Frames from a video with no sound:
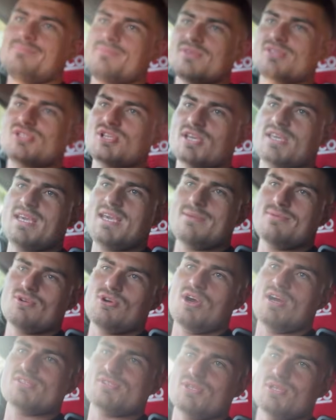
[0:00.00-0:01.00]
So keep
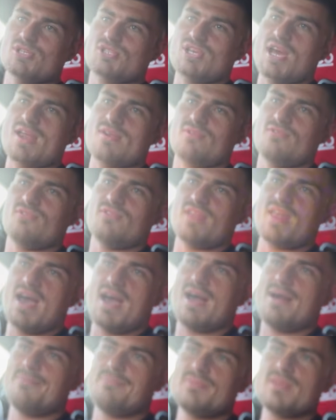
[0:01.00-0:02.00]
your eyes on the channel for
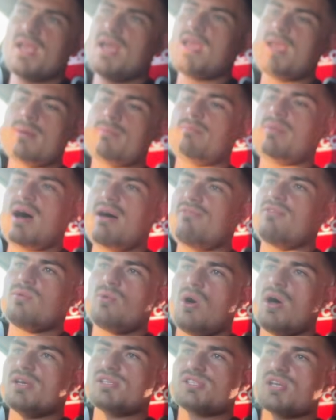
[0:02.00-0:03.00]
that. But
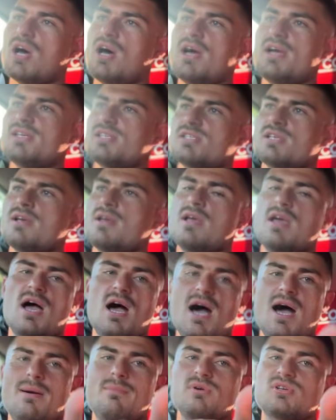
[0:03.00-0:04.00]
otherwise, guys,
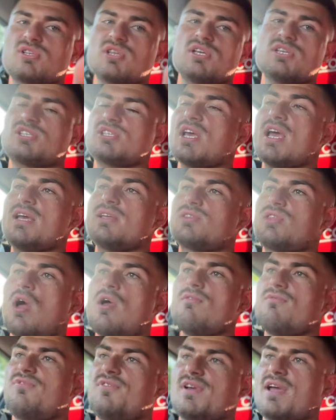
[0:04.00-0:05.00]
I was going to say,
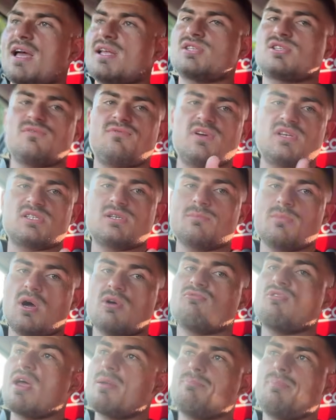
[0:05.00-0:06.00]
don't forget to visit my
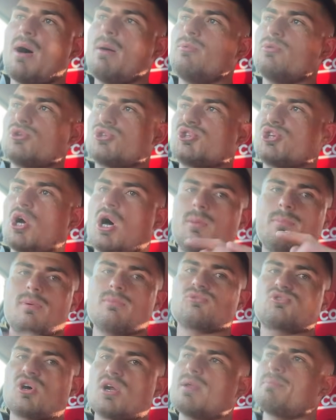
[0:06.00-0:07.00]
Redbubble shop.
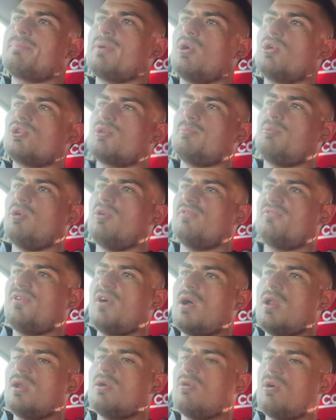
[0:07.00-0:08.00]
I'm trying to build a
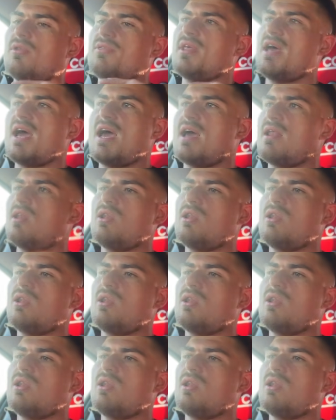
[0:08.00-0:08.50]
portfolio on there.